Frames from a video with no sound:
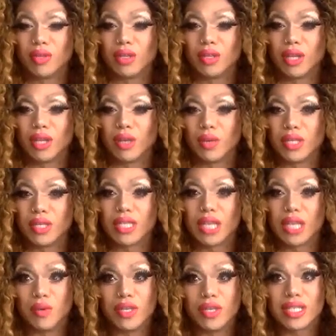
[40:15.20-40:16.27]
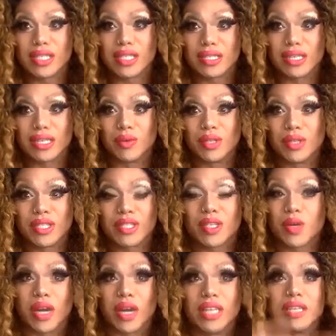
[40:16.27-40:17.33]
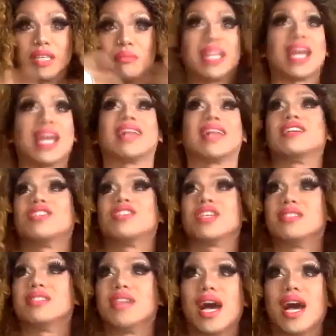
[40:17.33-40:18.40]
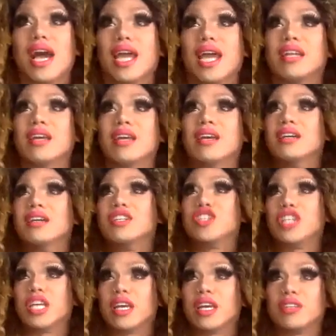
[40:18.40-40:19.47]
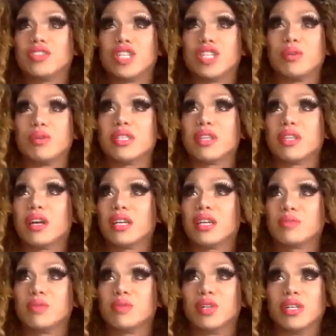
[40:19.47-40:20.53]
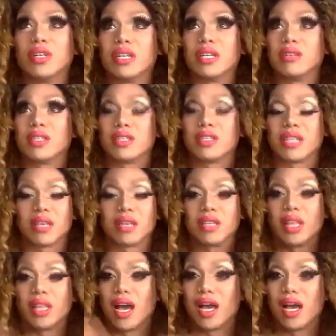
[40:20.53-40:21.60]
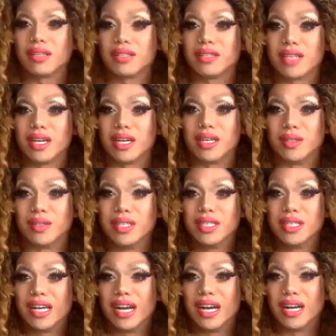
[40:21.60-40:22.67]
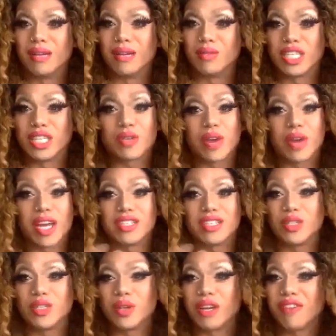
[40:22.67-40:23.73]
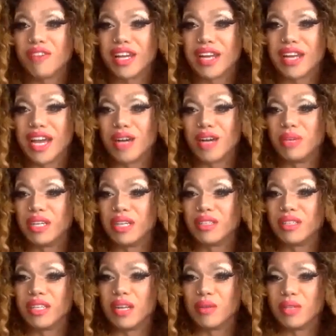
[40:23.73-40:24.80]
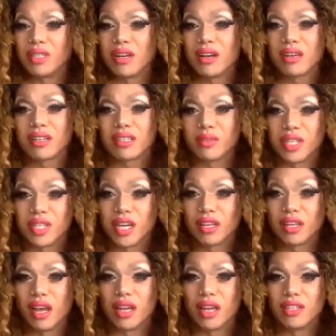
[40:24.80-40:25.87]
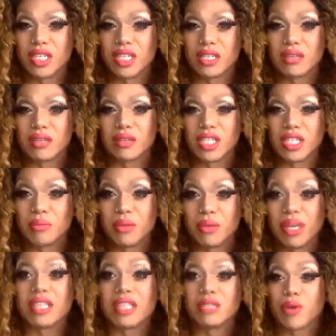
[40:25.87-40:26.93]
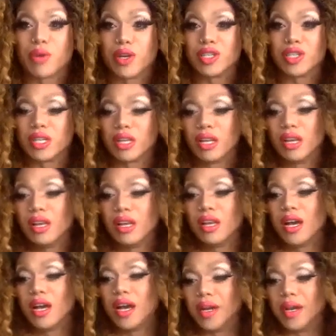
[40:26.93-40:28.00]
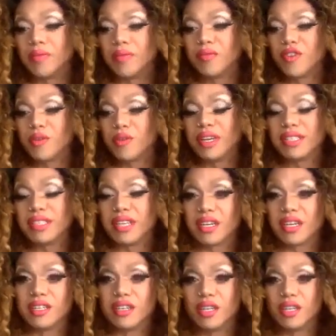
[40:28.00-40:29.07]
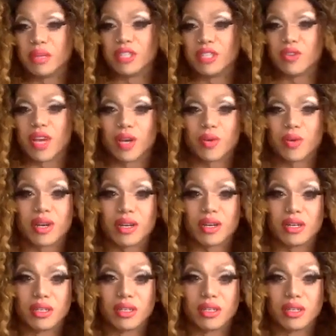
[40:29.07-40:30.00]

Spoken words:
It was crazy. My dad had just died. She was in the hospital, and it was just like, it was a lot. So she's great. She's doing fine now. But no, we talk a lot. She's a big inspiration for me as I continue my drag career.